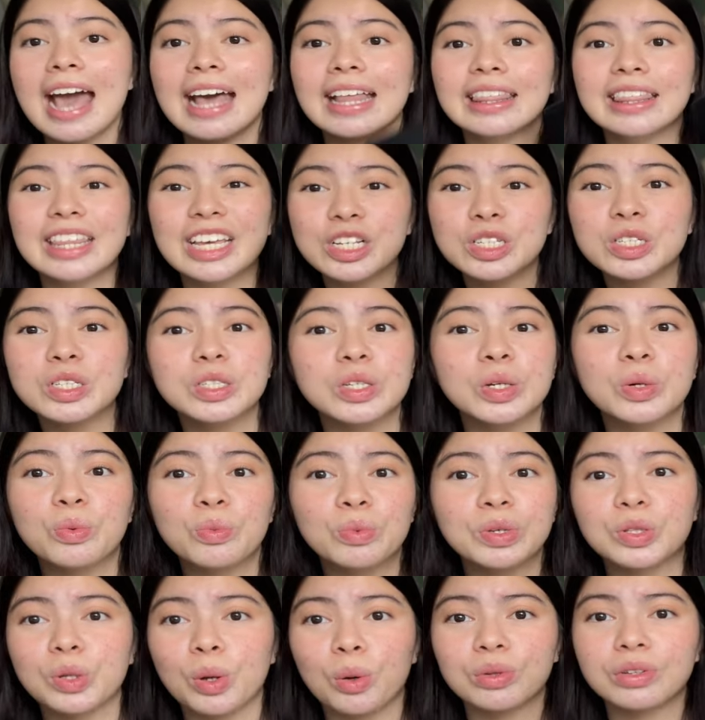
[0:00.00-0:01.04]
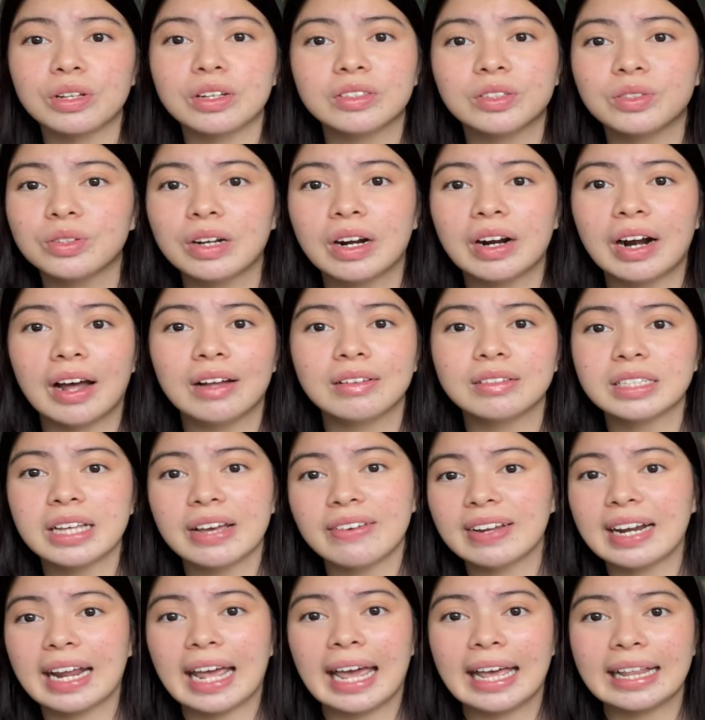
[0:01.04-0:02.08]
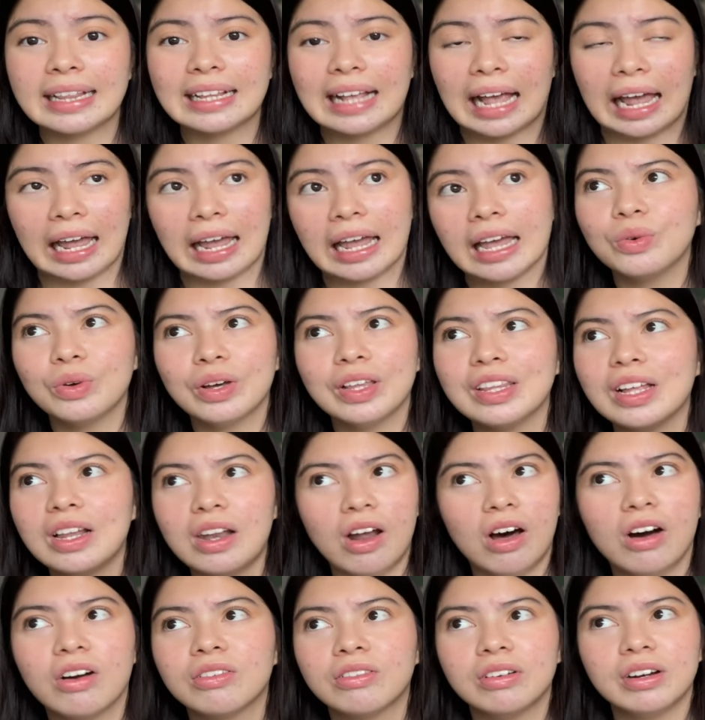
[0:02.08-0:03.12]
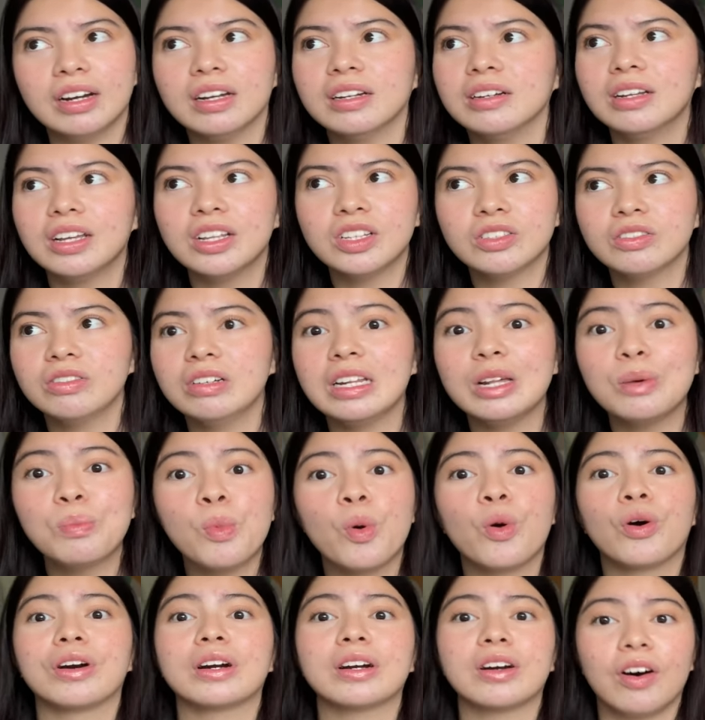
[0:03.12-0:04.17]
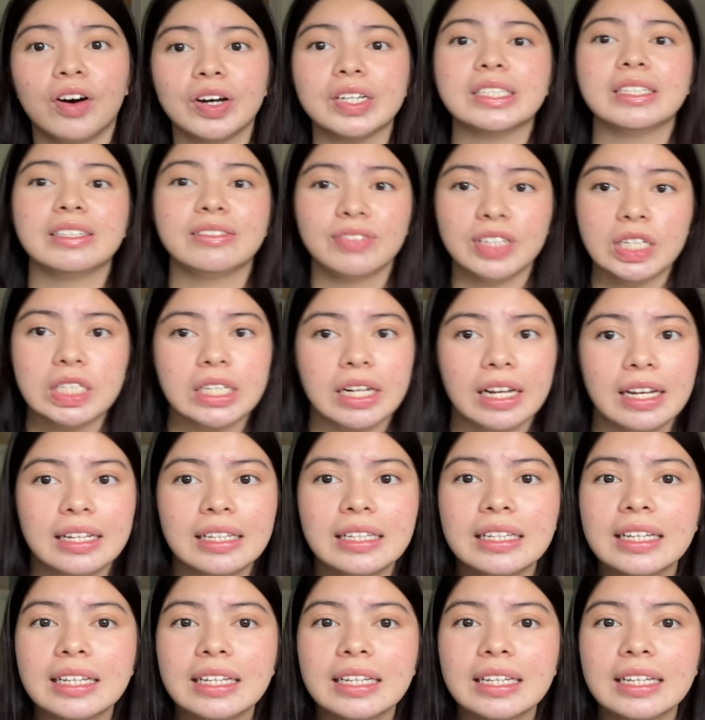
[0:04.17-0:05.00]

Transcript: And this would total up to around 7-8k. In the long run, it's really more cost efficient.